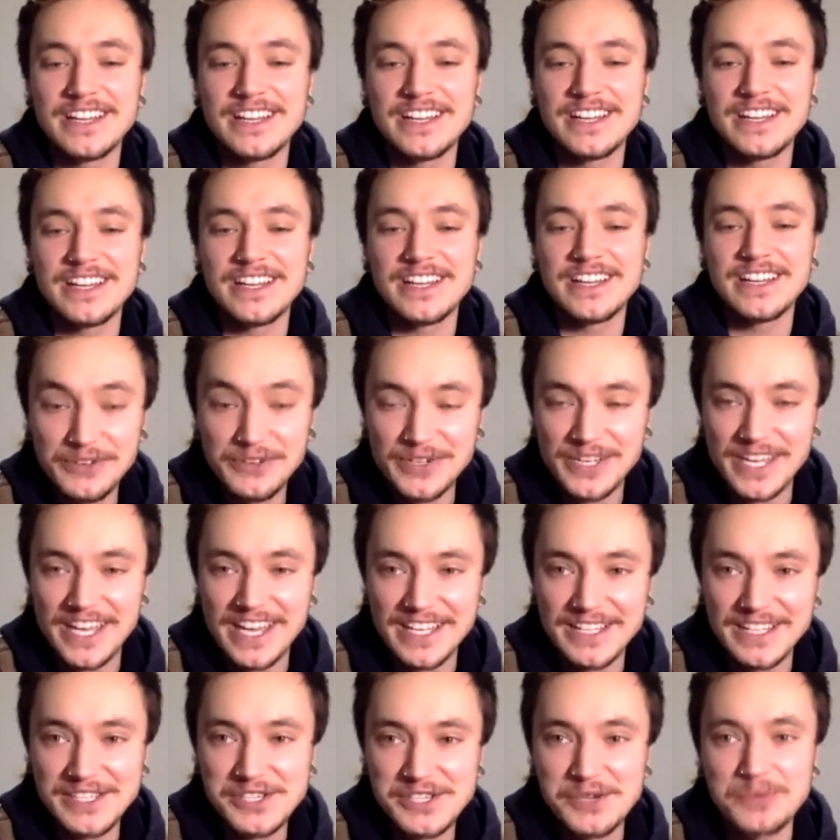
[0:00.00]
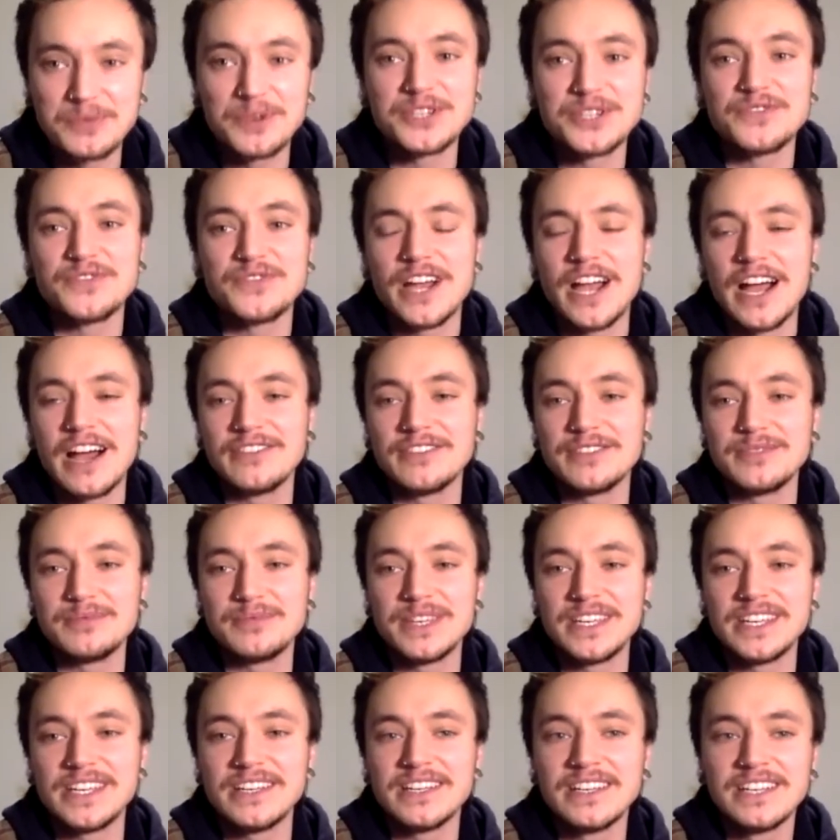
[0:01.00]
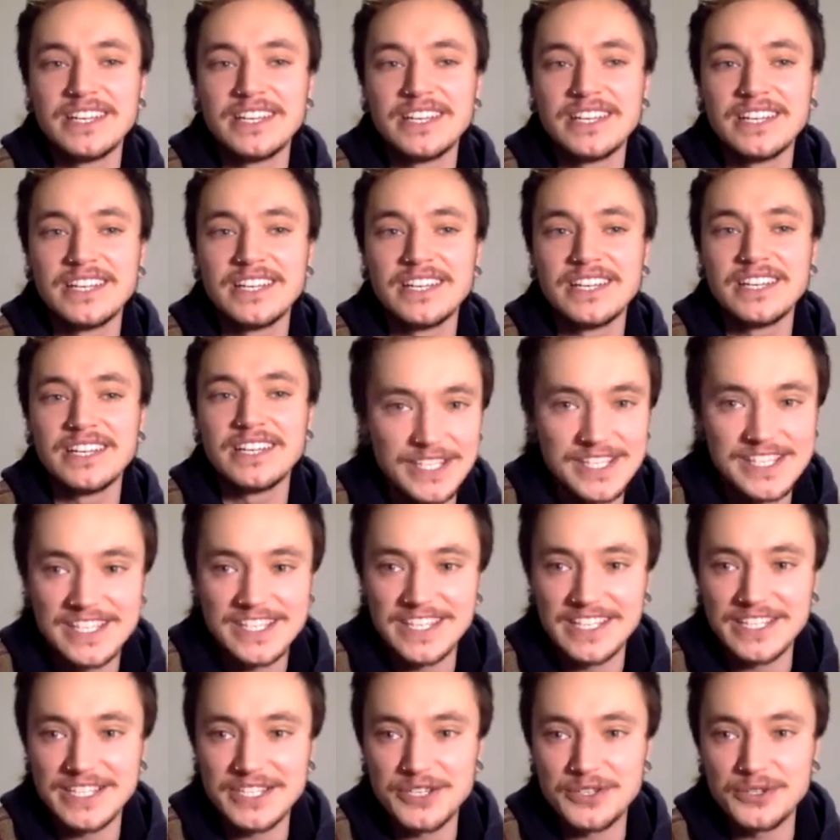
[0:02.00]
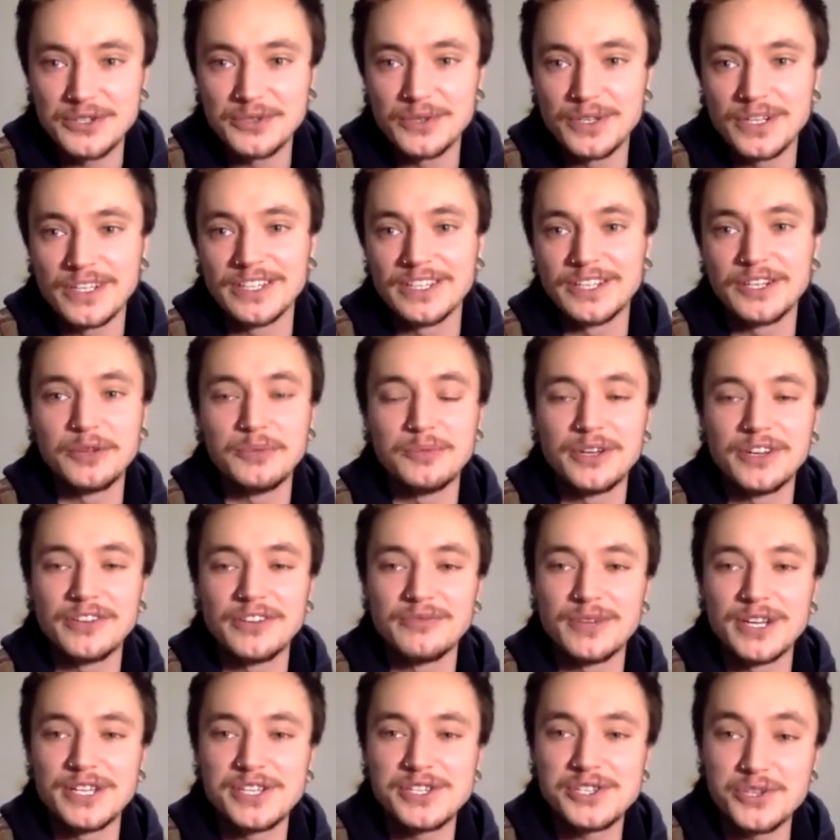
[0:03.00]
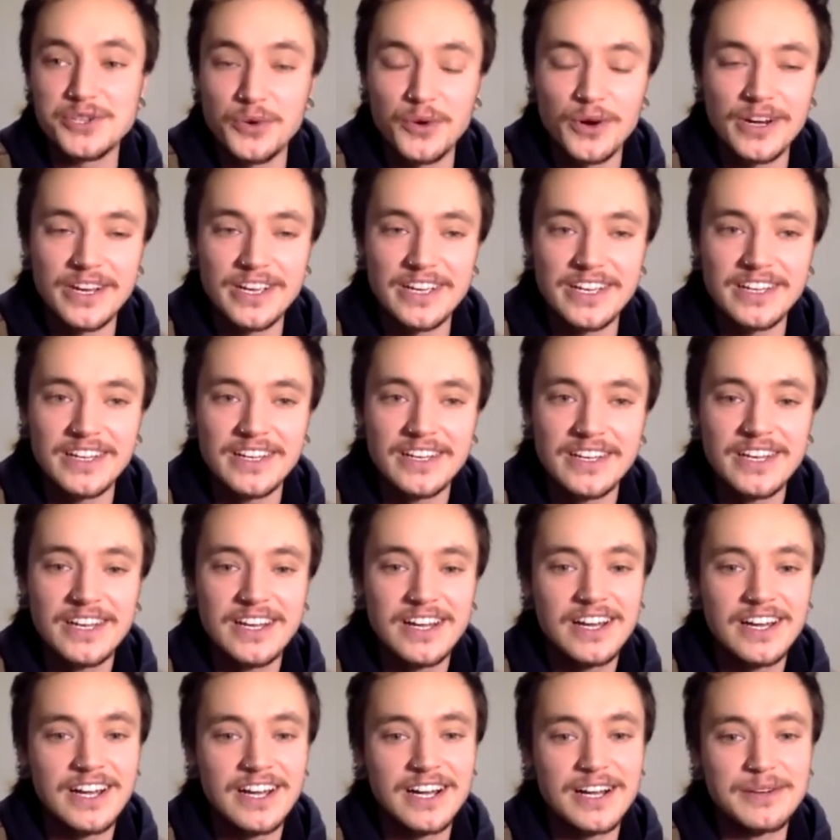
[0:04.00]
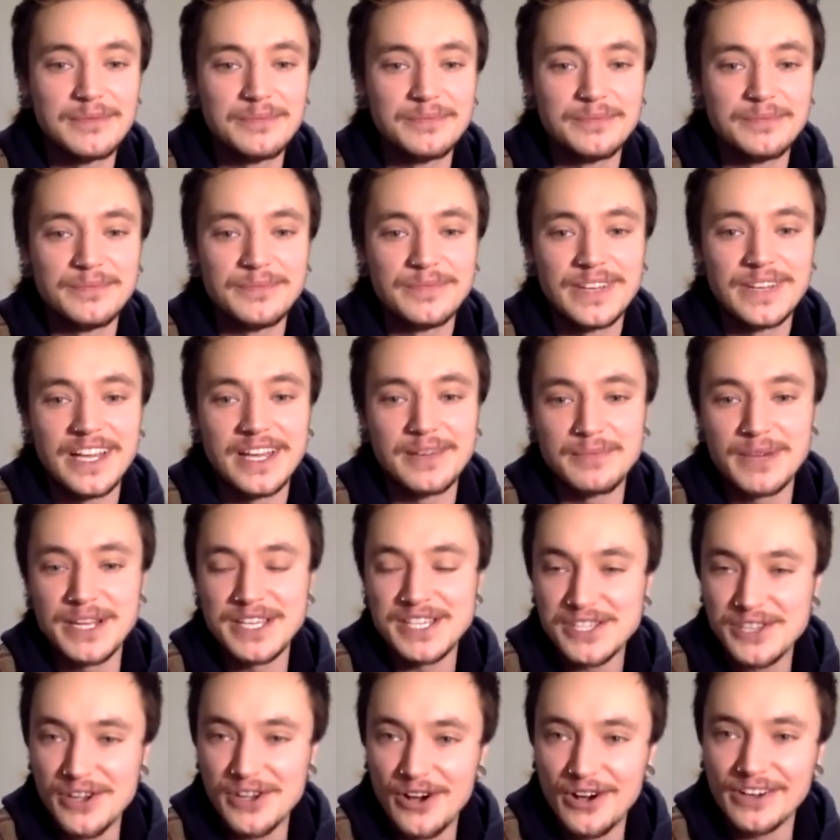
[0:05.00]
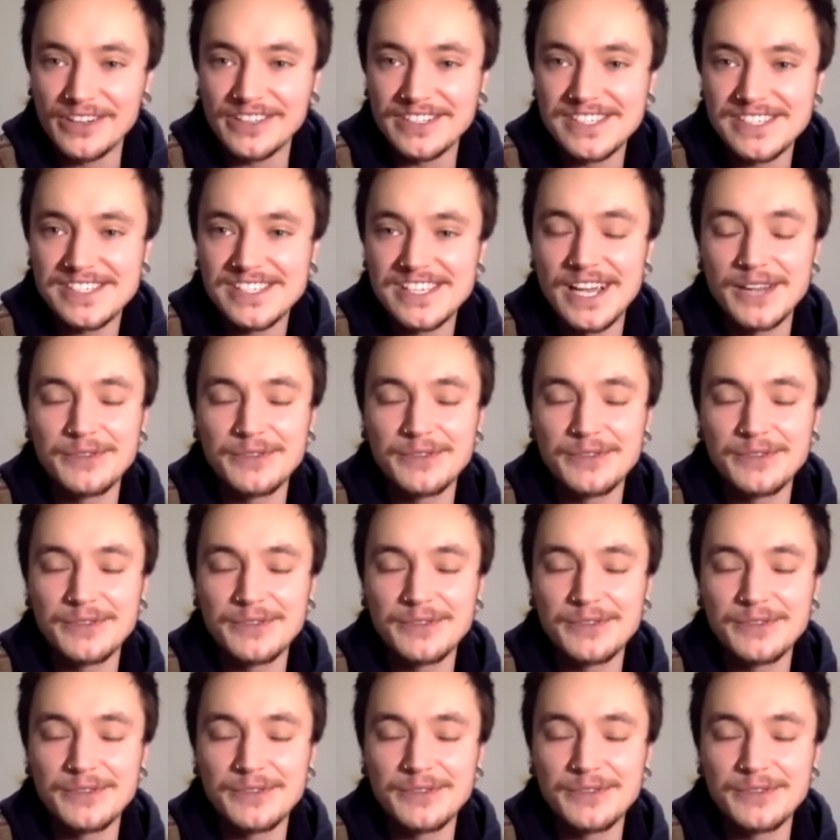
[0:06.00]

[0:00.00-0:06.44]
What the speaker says: Thank you again so much for having me and for listening to a little bit of my story. and my songs.